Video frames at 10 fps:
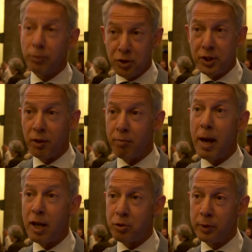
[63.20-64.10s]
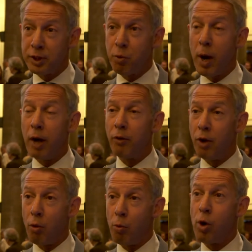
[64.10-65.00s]
of the city of Maastricht is well
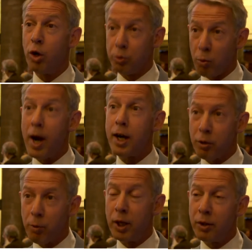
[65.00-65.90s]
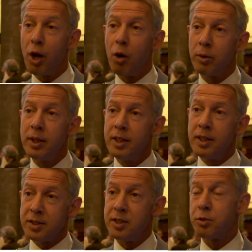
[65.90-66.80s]
known, worldwide well known,
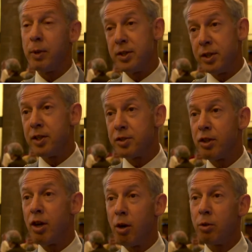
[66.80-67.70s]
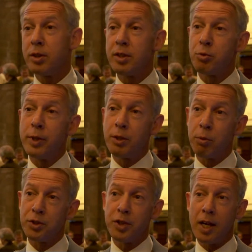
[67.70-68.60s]
since 20 years ago the treaty was
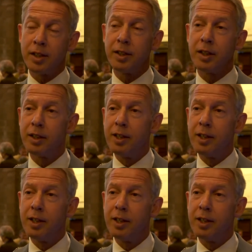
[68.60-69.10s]
signed here.